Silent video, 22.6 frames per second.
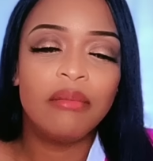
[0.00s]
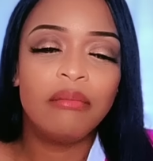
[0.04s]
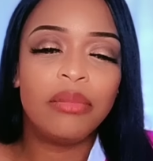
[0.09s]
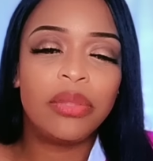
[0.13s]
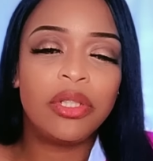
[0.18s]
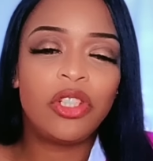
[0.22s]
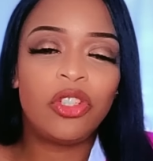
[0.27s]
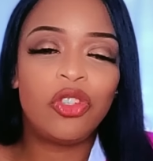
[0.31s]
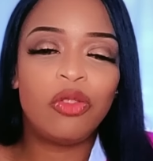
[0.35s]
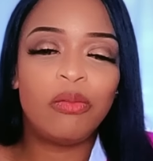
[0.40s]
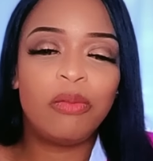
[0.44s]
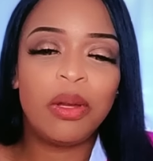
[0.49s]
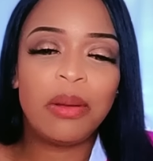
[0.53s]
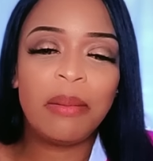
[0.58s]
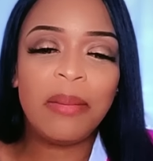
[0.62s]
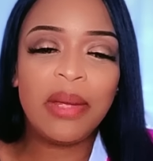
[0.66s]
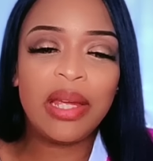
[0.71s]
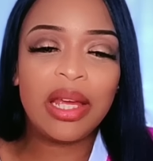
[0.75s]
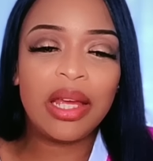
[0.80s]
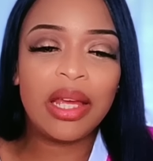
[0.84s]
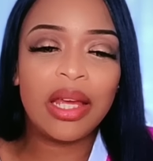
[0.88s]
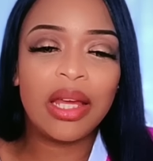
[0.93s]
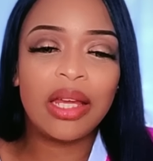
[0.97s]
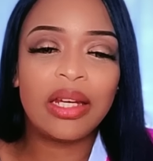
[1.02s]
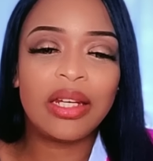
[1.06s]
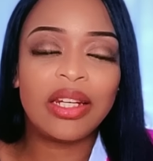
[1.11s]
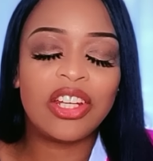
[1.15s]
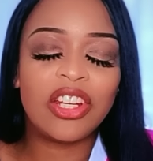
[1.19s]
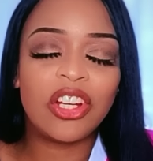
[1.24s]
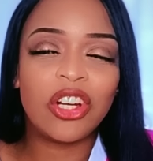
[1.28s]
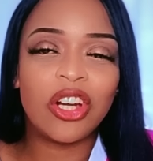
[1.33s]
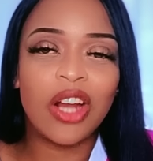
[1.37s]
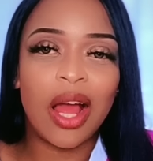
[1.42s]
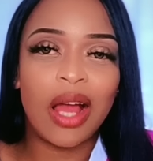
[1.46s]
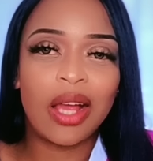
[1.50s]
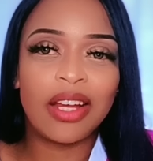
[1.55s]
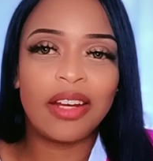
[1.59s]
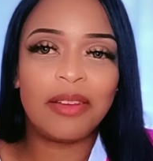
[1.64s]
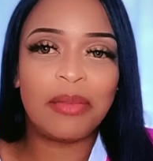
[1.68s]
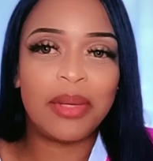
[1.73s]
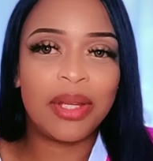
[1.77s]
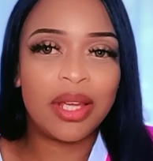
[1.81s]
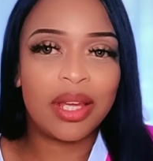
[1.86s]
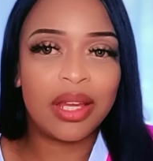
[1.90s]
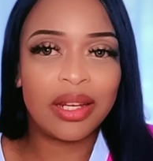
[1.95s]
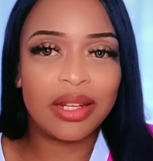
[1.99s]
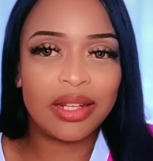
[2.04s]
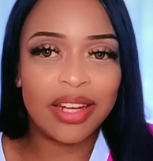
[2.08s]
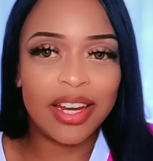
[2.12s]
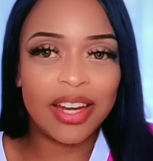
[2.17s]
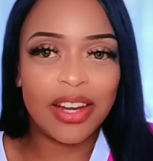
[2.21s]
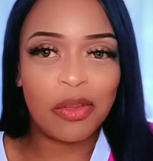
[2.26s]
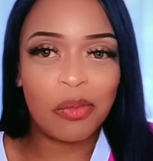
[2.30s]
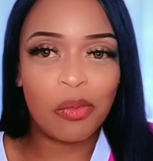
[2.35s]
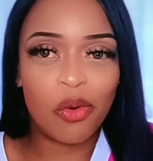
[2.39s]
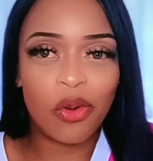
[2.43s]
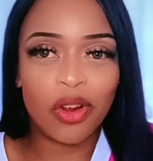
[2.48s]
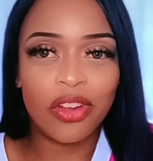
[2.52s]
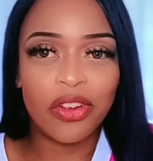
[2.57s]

But you've been being hidden, and you're not going to be hidden anymore.